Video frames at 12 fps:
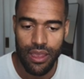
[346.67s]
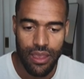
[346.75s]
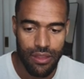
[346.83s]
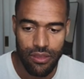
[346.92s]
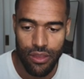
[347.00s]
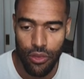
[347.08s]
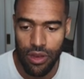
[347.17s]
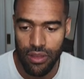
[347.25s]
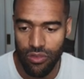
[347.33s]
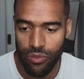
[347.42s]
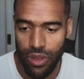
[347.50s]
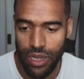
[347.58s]
students
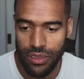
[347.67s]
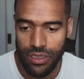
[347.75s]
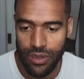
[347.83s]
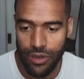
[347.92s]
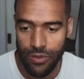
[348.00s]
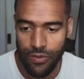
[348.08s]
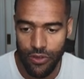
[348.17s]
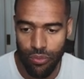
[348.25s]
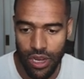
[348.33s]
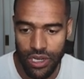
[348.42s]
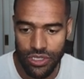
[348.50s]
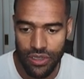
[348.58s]
as well, so don't feel
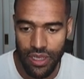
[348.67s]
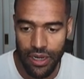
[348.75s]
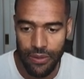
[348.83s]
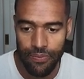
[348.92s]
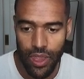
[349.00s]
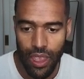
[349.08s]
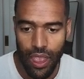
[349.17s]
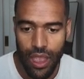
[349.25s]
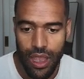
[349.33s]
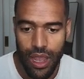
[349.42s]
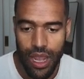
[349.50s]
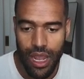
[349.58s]
pressure there.
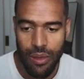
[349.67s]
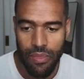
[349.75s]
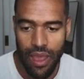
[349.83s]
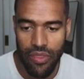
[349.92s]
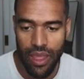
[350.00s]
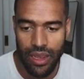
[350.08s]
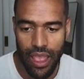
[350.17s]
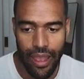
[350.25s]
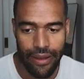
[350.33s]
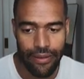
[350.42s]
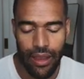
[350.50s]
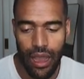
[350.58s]
Um, and then,
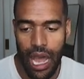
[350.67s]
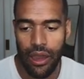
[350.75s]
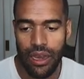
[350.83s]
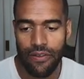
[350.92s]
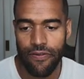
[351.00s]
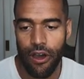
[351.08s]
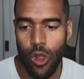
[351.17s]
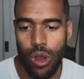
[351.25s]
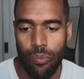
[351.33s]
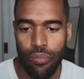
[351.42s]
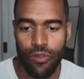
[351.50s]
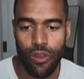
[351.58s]
yeah, I'm going to
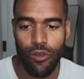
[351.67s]
follow up with you